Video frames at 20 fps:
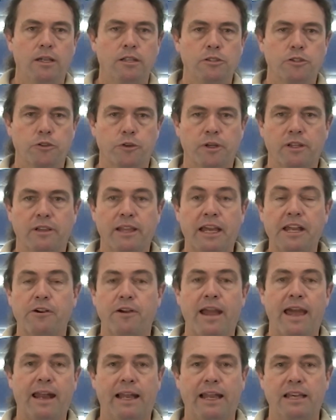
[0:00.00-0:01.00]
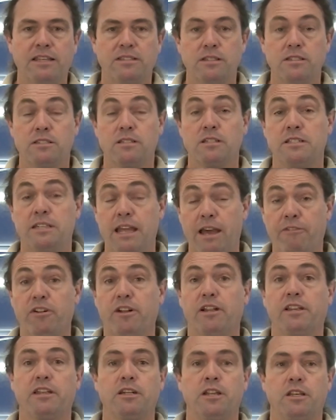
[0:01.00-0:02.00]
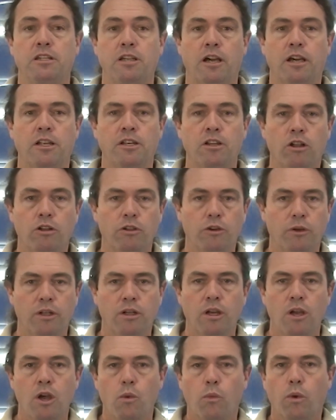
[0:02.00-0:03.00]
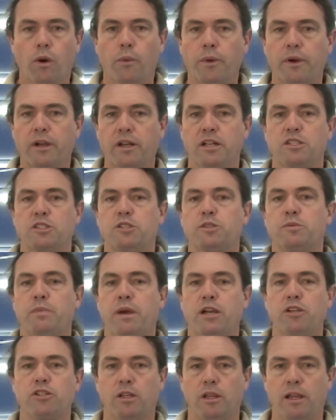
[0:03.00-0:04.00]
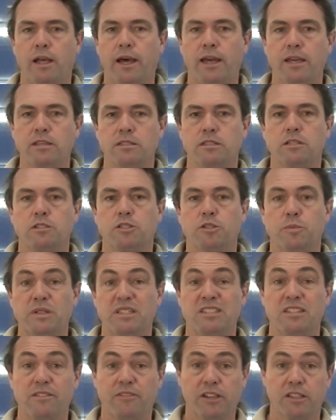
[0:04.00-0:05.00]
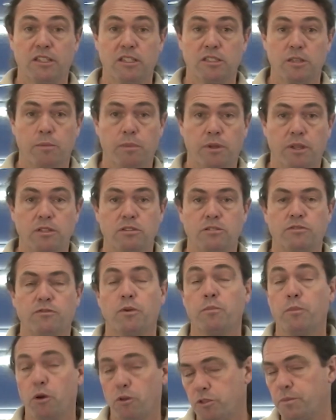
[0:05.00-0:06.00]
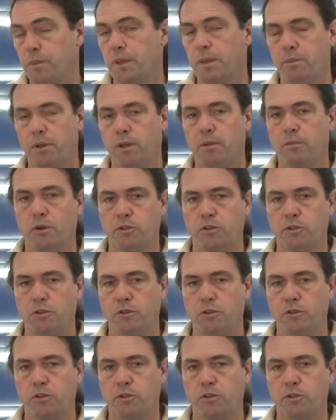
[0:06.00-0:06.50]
during later adolescence and definitely into young adulthood, where we're going to specialize in specific disciplines for most people.